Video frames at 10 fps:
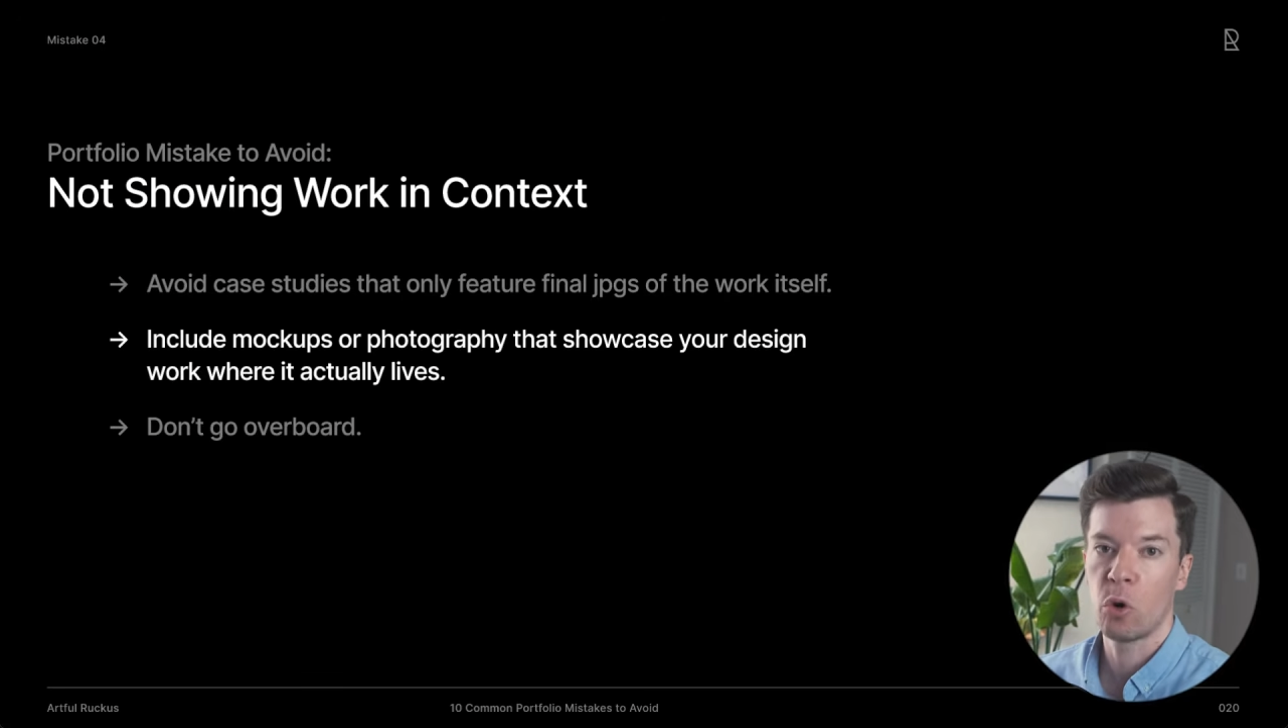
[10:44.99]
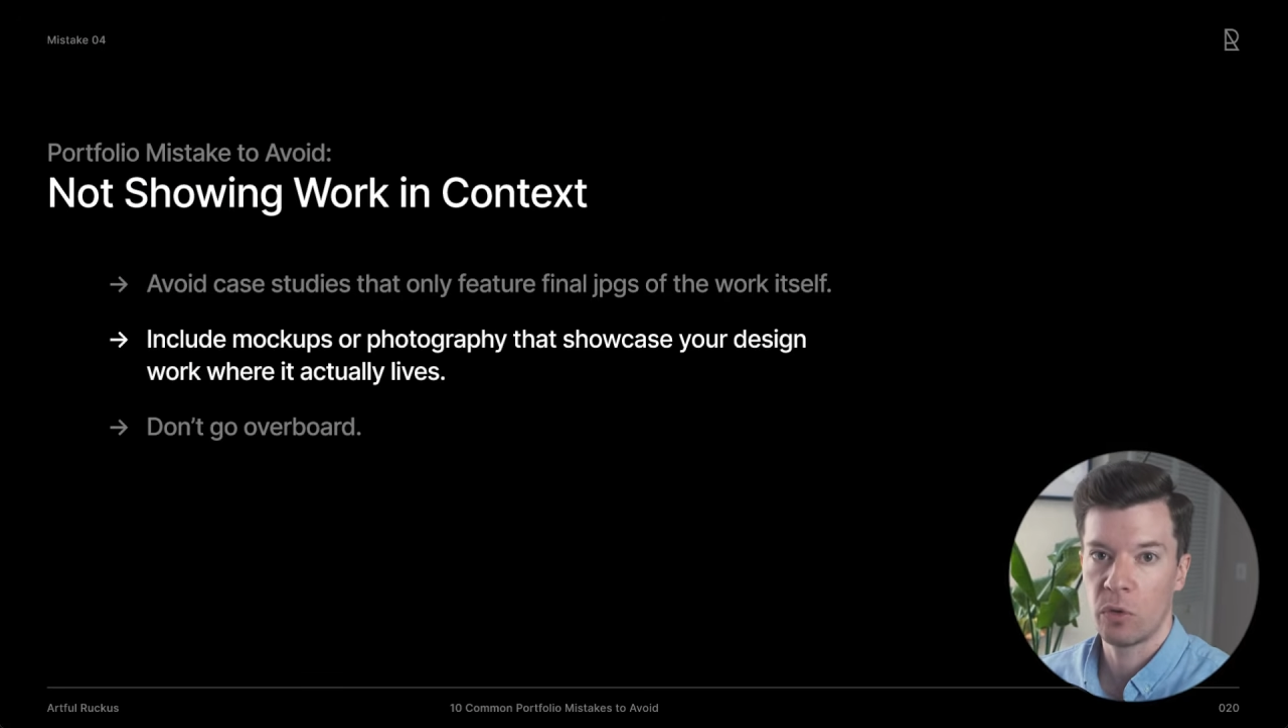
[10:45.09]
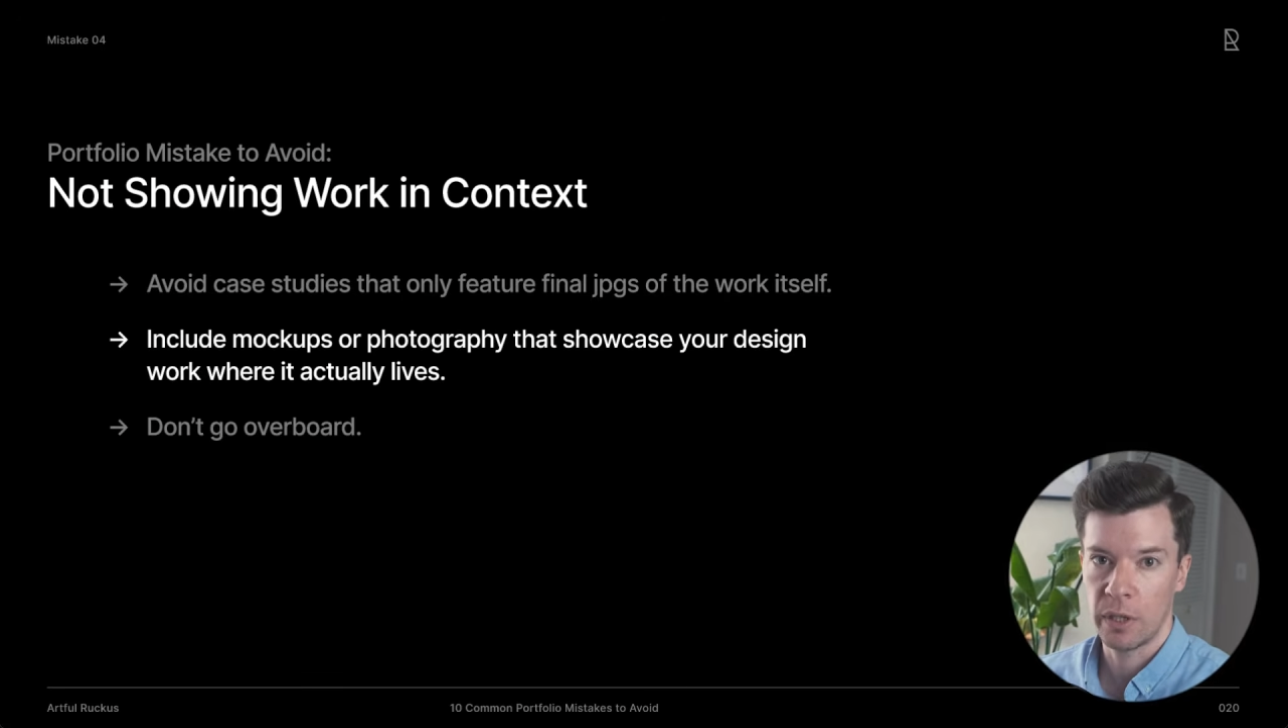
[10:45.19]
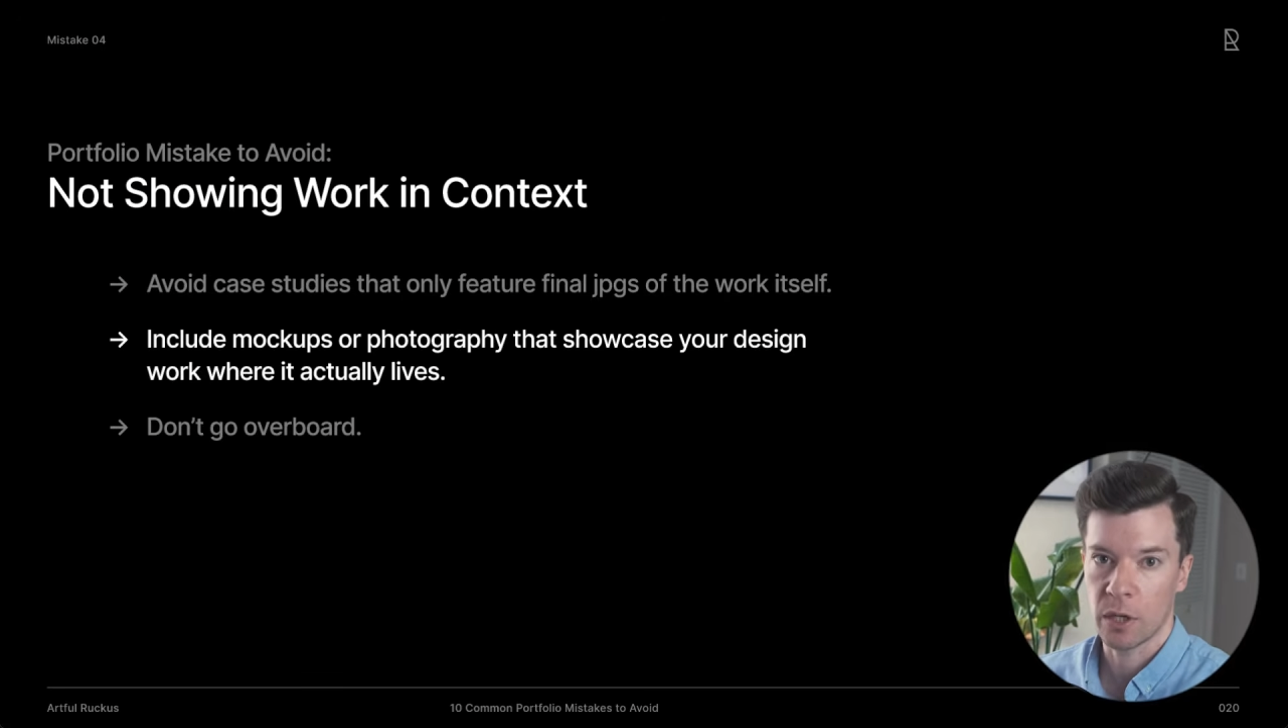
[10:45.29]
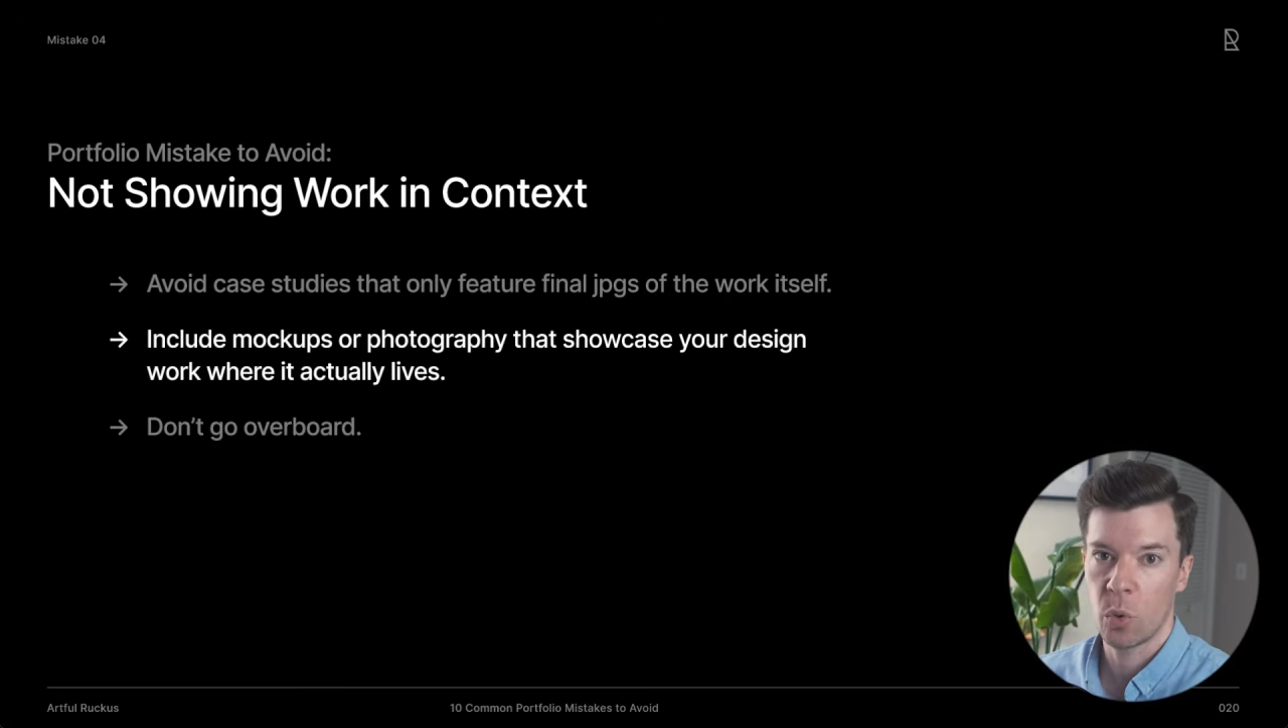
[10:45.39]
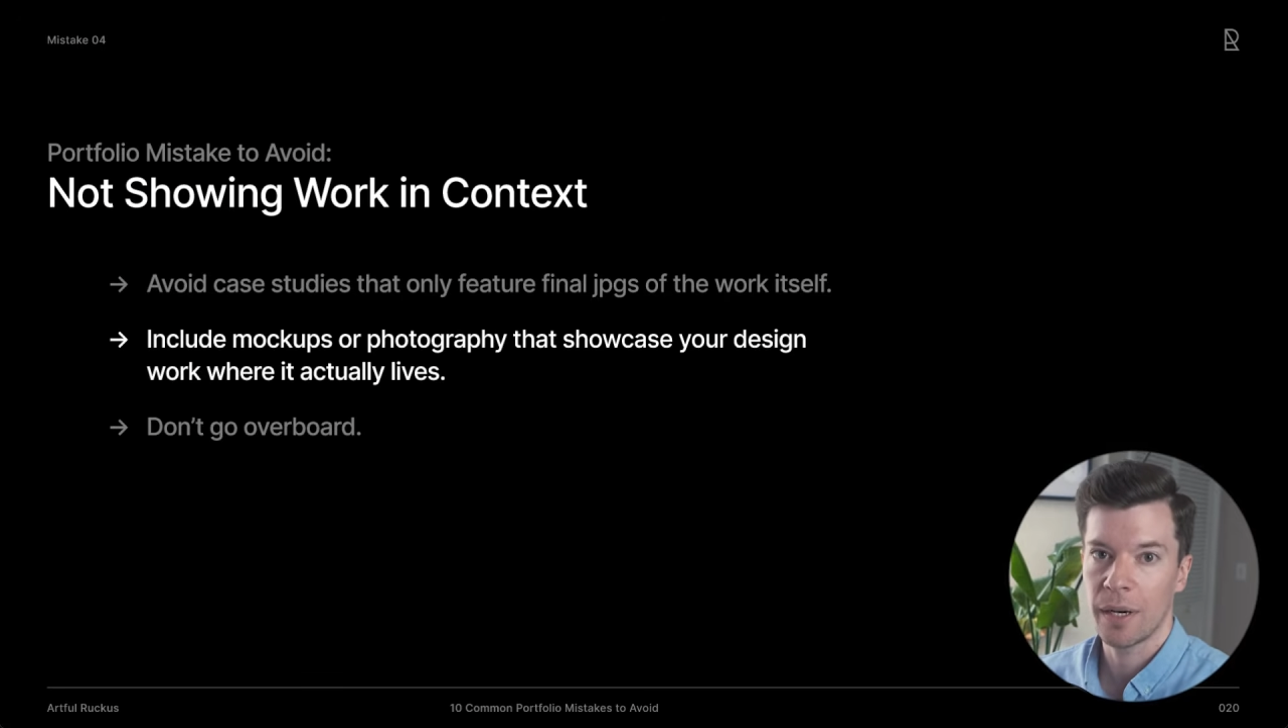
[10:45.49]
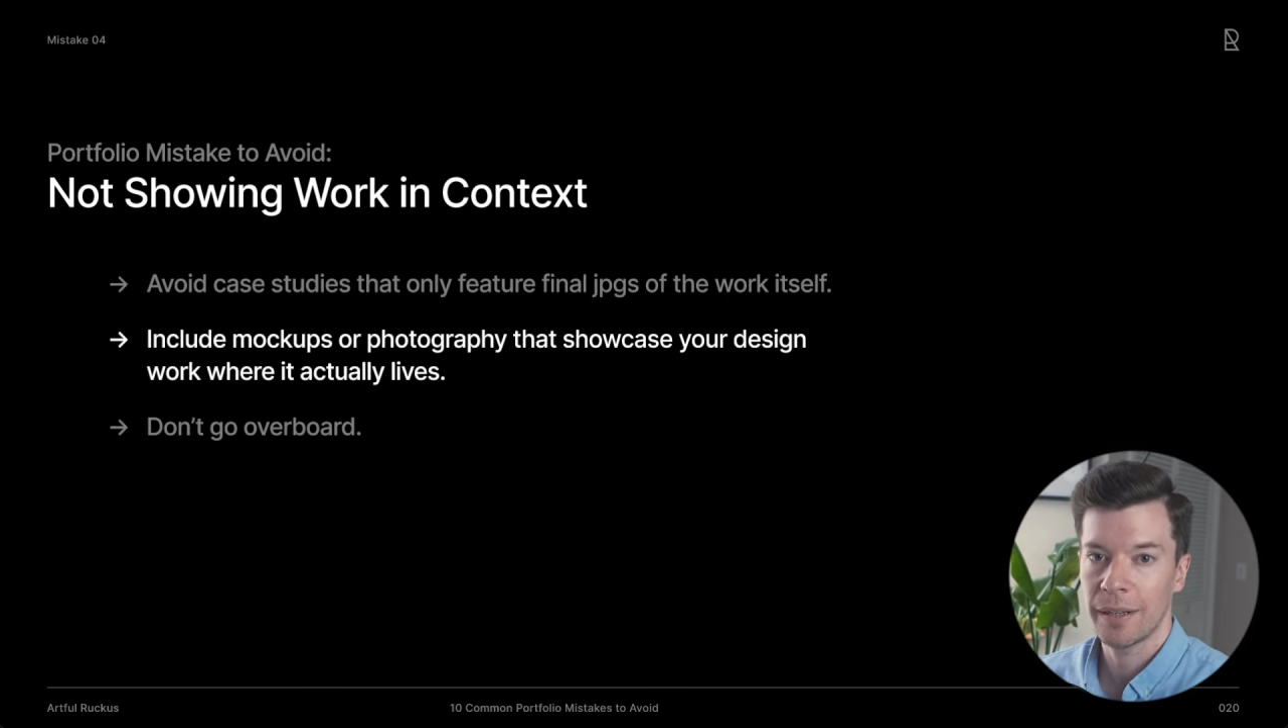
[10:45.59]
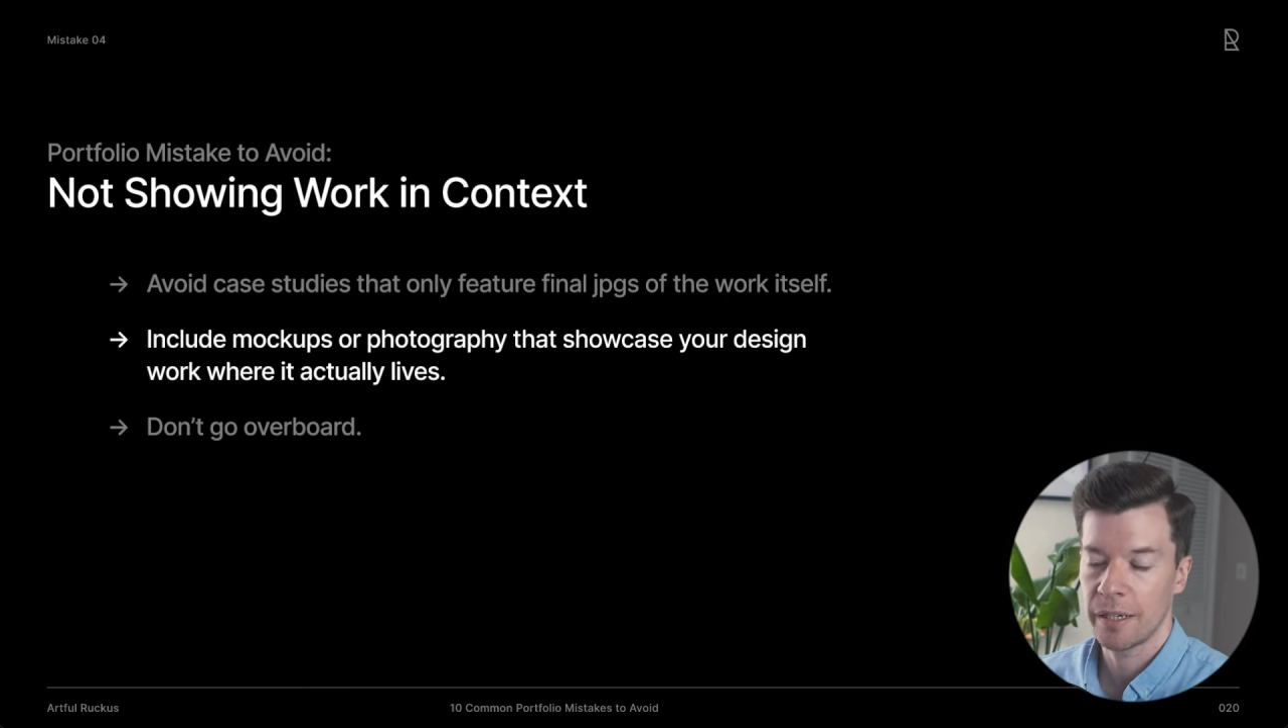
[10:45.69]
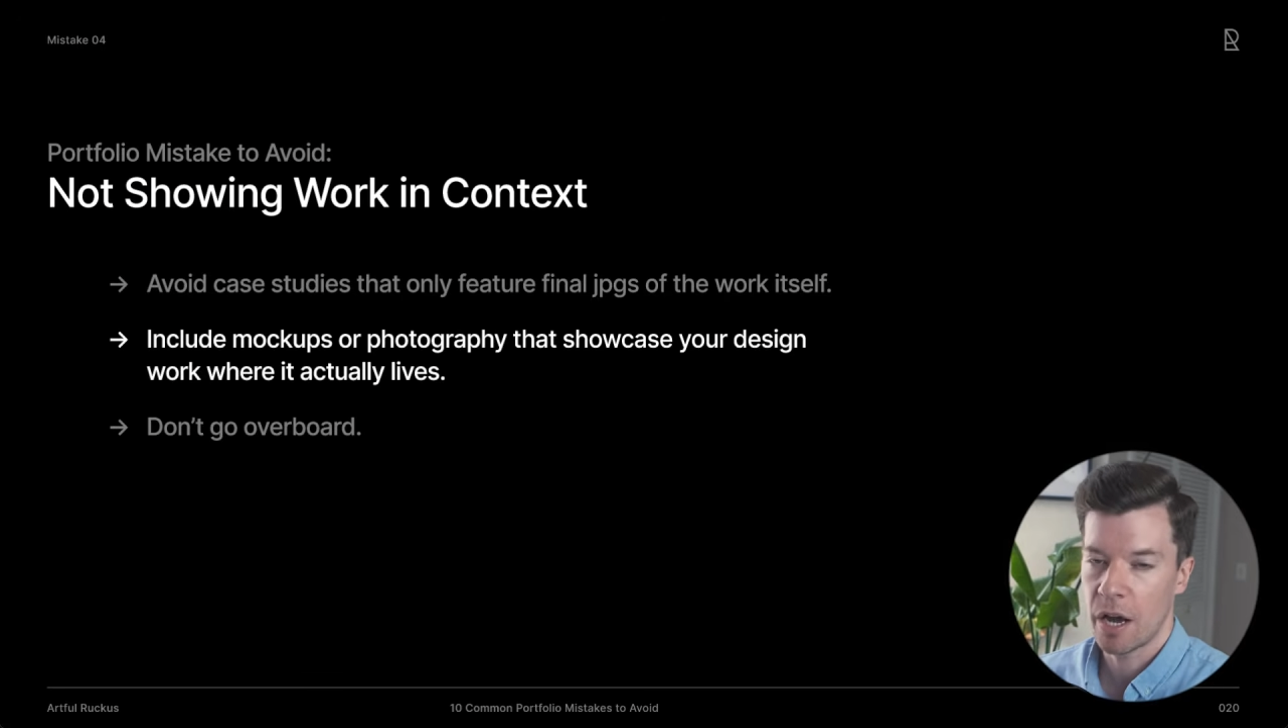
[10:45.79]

really quickly and